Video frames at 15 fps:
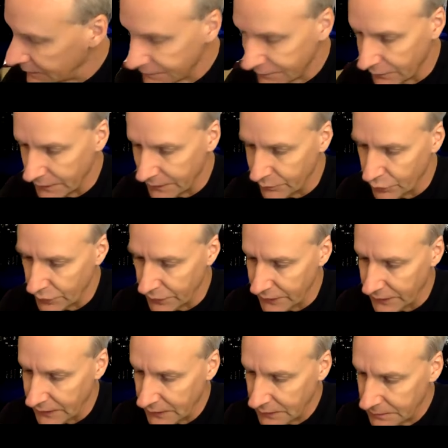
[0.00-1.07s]
Let's go ahead and put it
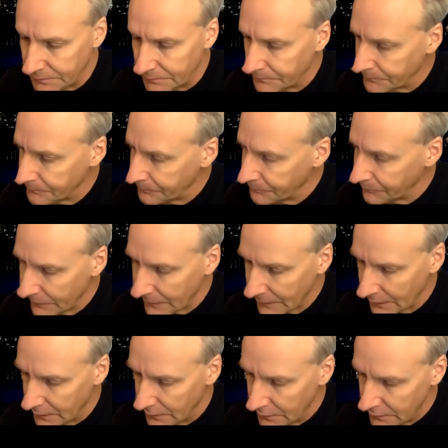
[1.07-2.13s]
in.
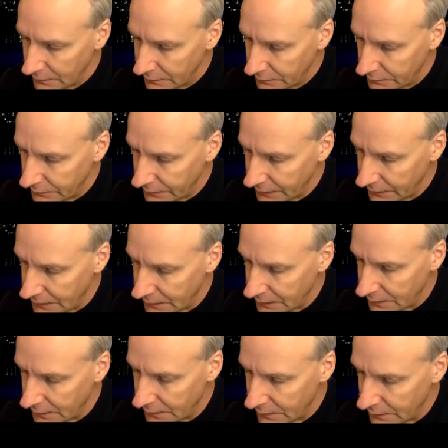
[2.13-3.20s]

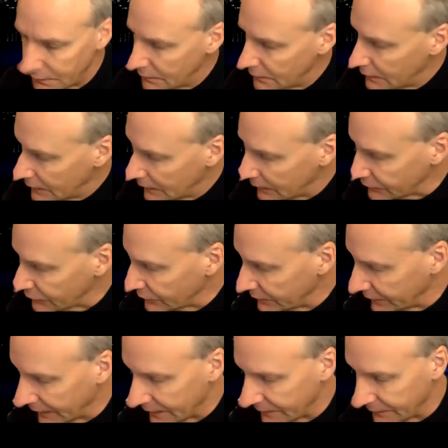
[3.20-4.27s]
3n. I was
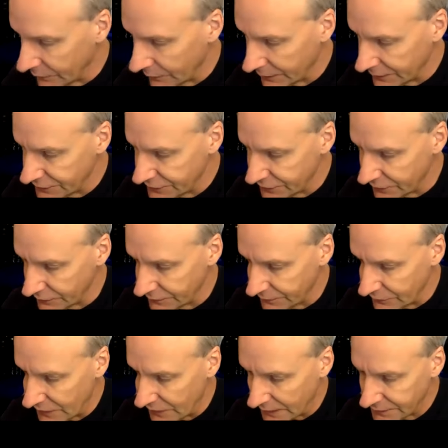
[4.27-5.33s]
wondering how they were going to show
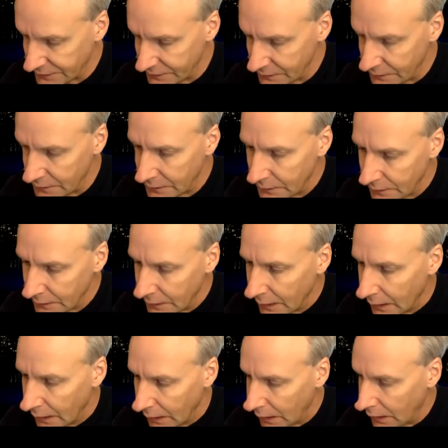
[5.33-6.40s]
subtraction.
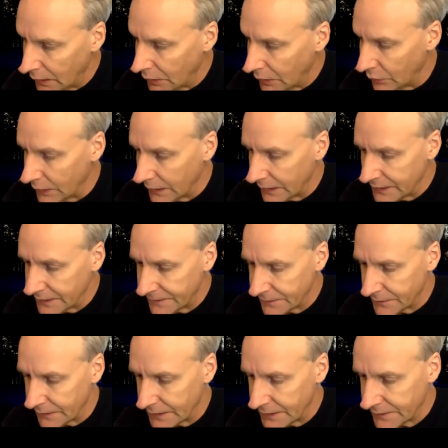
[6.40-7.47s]
Oh,
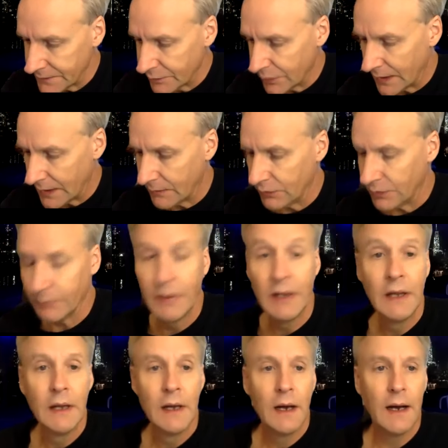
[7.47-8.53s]
another problem.
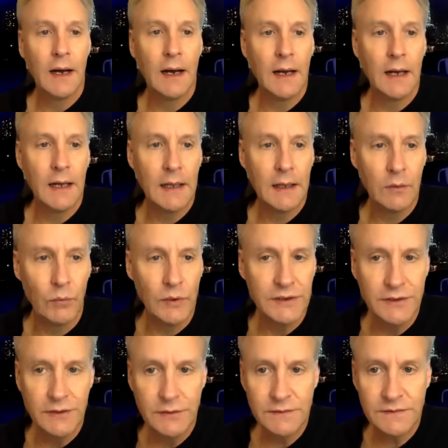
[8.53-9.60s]
When
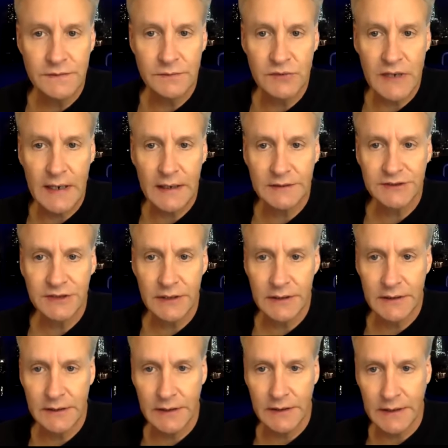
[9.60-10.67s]
you use subtraction
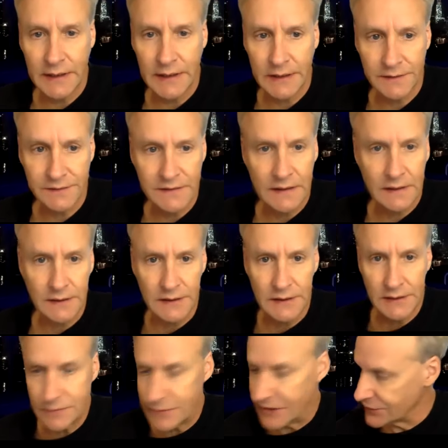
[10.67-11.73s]
in IXL, you
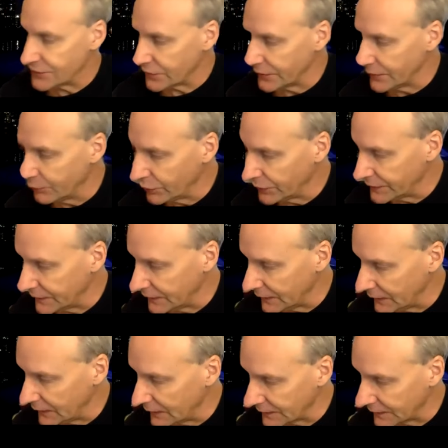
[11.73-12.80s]
need to make sure you put
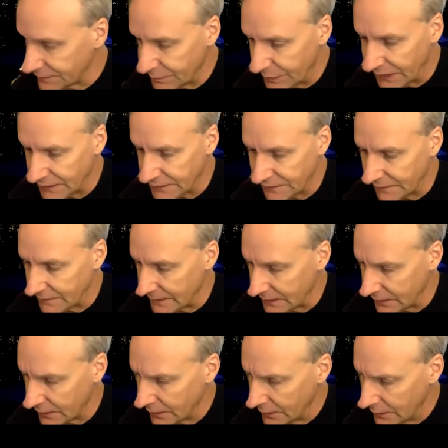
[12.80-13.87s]
the space in
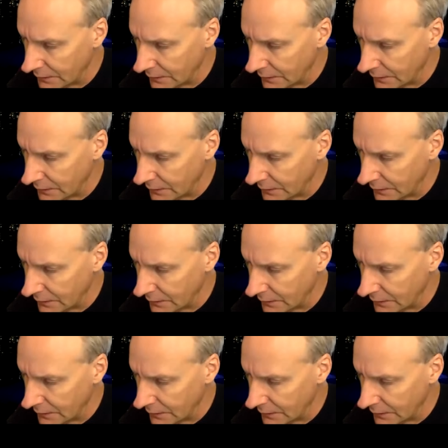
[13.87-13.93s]
there.